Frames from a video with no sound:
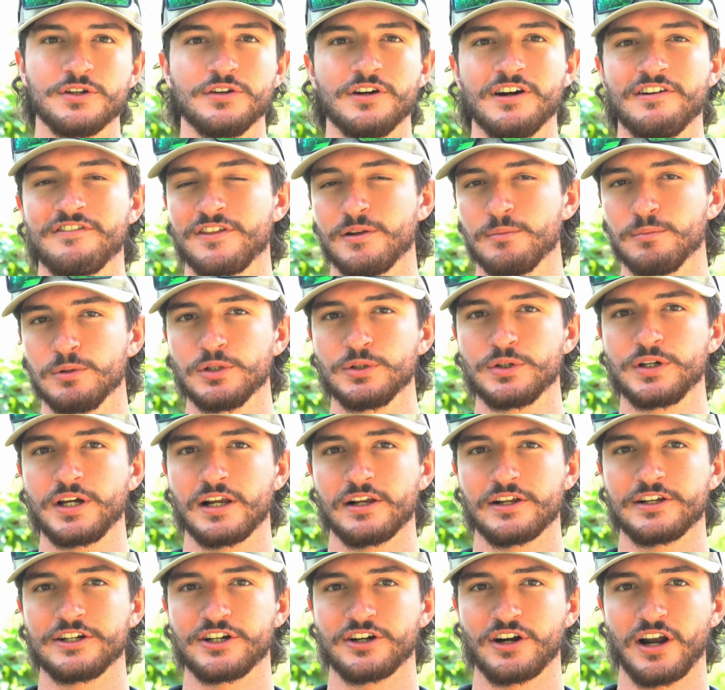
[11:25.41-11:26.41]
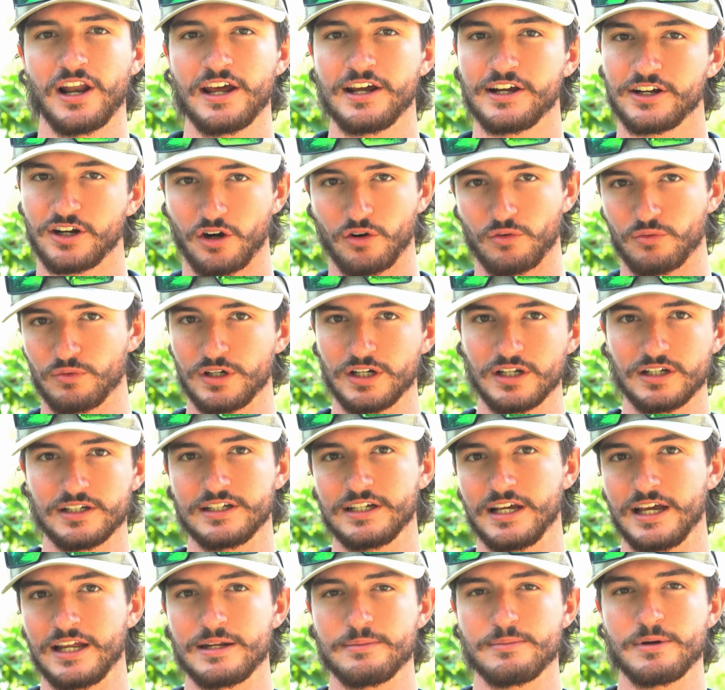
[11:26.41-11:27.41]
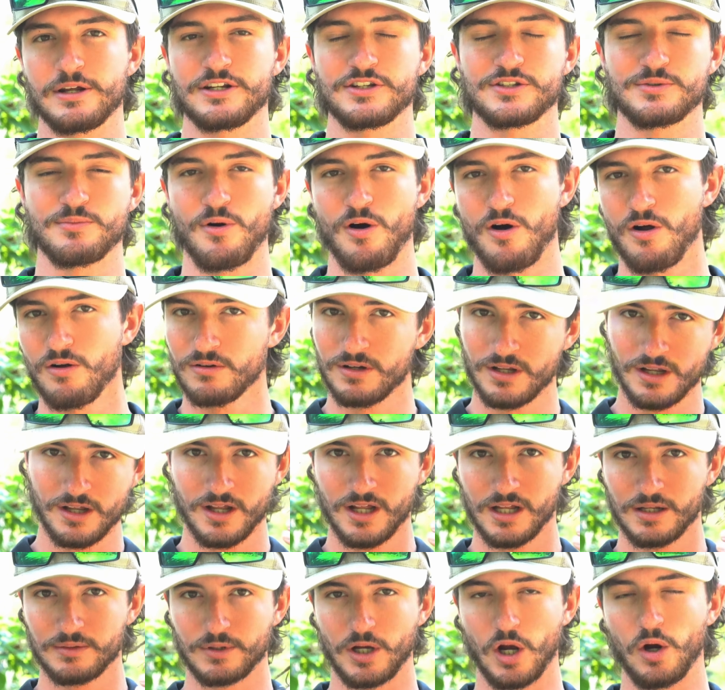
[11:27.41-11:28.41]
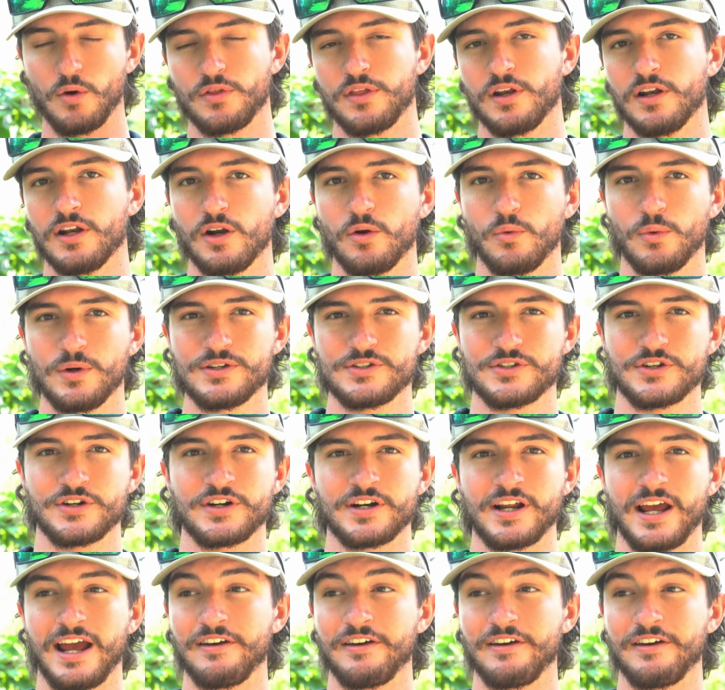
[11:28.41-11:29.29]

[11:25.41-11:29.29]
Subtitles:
If the bluegill in your lake are really itty-bitty small, go with the little wizard.